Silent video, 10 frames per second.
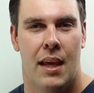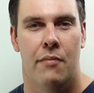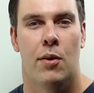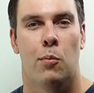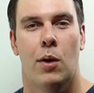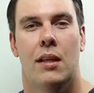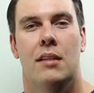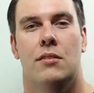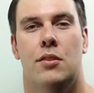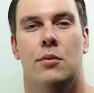If you're
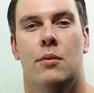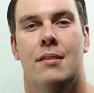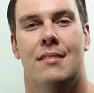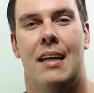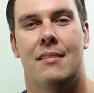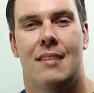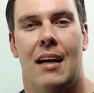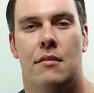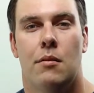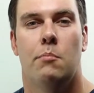willing to set
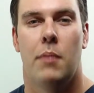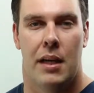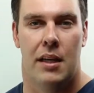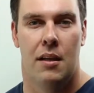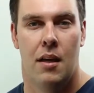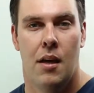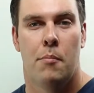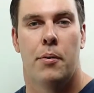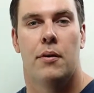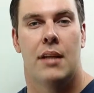aside some money
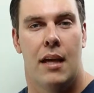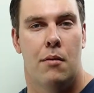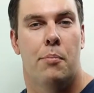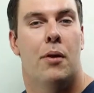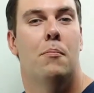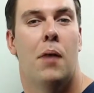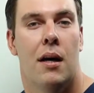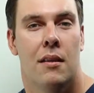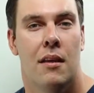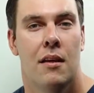per day and per
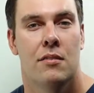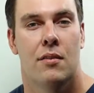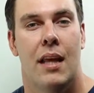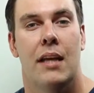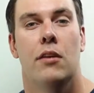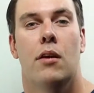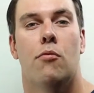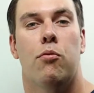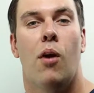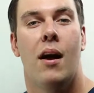month so that you
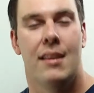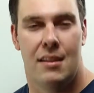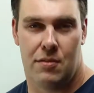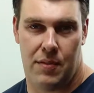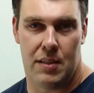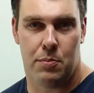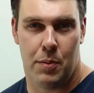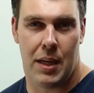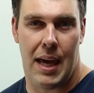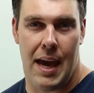can run these
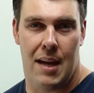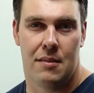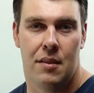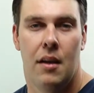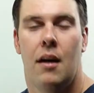Facebook ads.